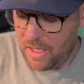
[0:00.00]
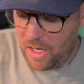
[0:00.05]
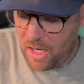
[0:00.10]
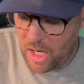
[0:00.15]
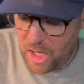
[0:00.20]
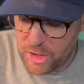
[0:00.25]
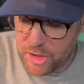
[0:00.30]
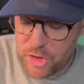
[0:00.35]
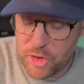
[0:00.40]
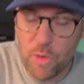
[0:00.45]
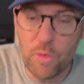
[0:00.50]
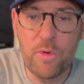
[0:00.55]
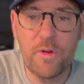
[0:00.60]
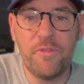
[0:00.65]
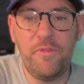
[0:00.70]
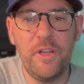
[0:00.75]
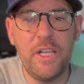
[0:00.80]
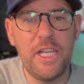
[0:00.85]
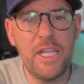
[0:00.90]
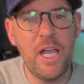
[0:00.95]
I saw a
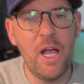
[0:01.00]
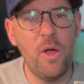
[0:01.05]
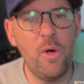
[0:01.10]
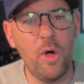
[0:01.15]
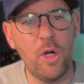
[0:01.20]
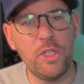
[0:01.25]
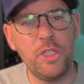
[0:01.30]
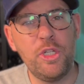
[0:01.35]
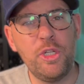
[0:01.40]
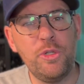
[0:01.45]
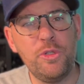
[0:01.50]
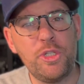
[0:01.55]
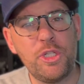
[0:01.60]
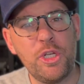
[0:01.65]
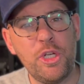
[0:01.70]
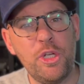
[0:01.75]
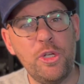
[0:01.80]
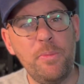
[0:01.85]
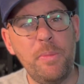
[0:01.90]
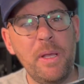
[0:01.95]
video on
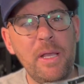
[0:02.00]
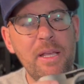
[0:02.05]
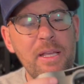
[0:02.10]
YouTube.